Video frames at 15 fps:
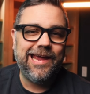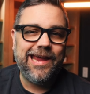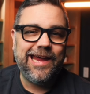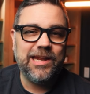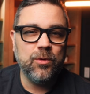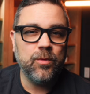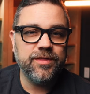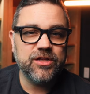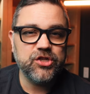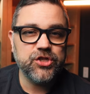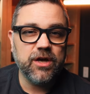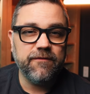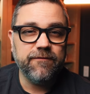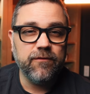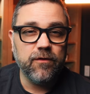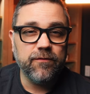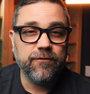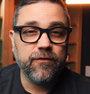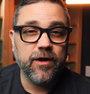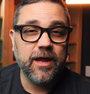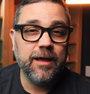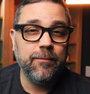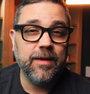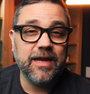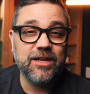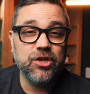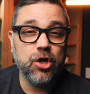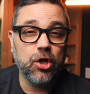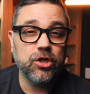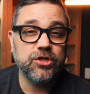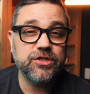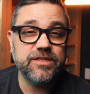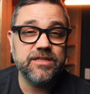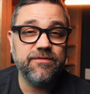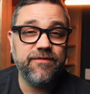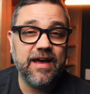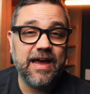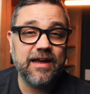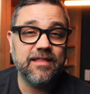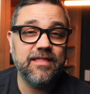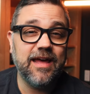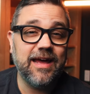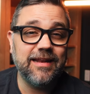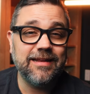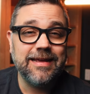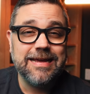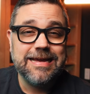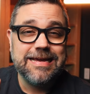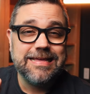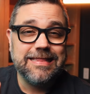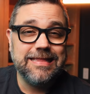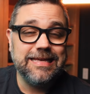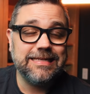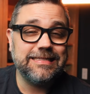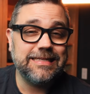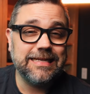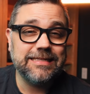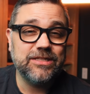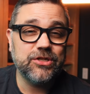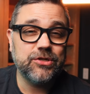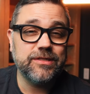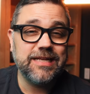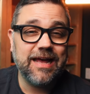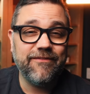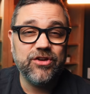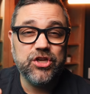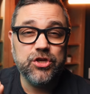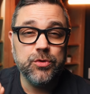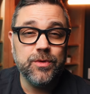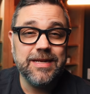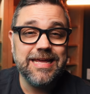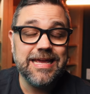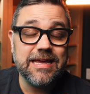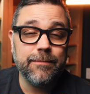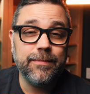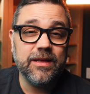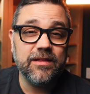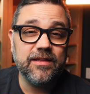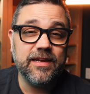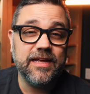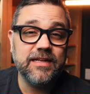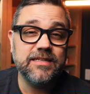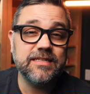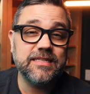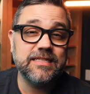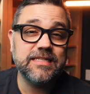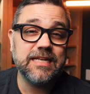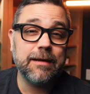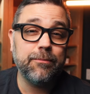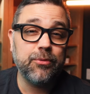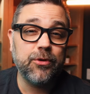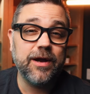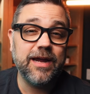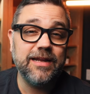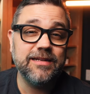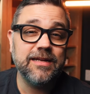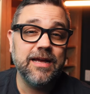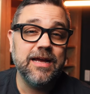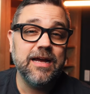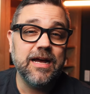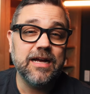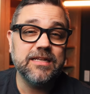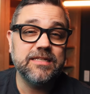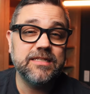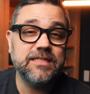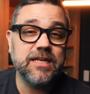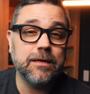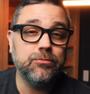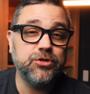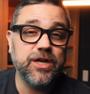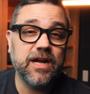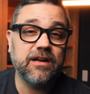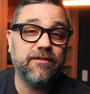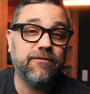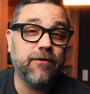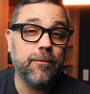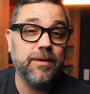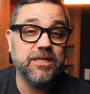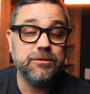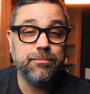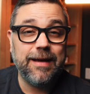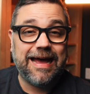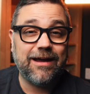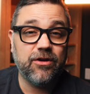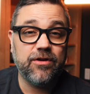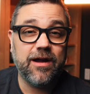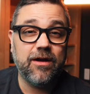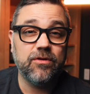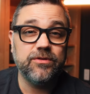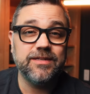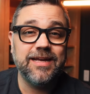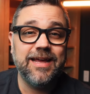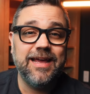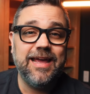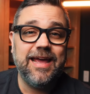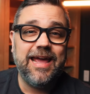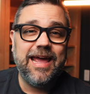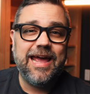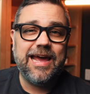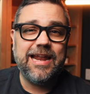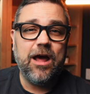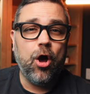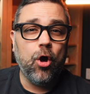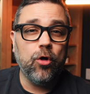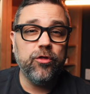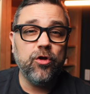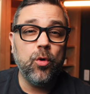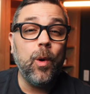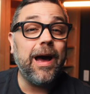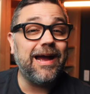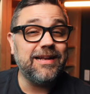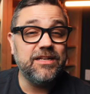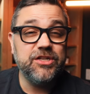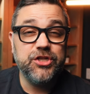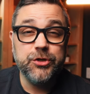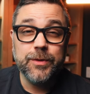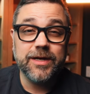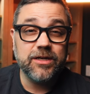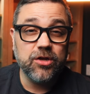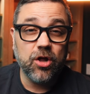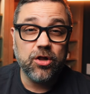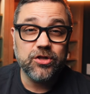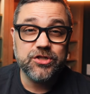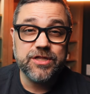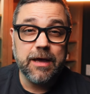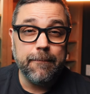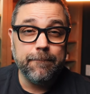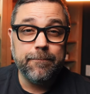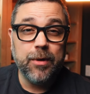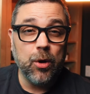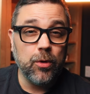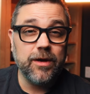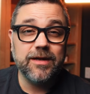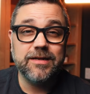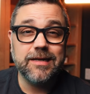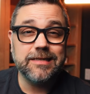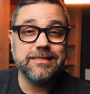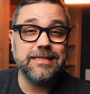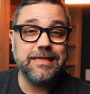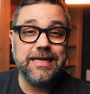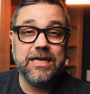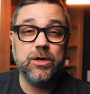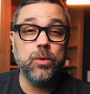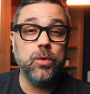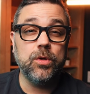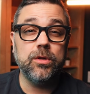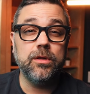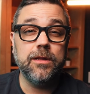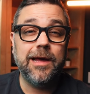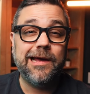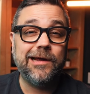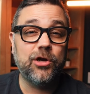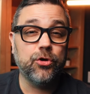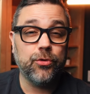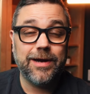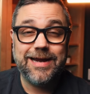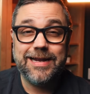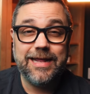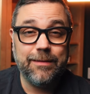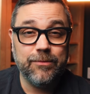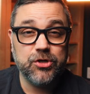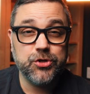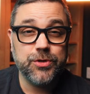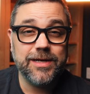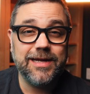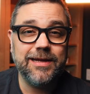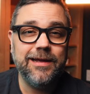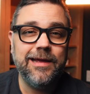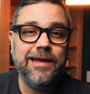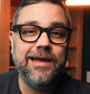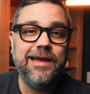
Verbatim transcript: Anyone that shot full frame acknowledges the fact that these sensors have a unique ability to separate a subject from its background. And although I do acknowledge that bokeh doesn't equal great imagery,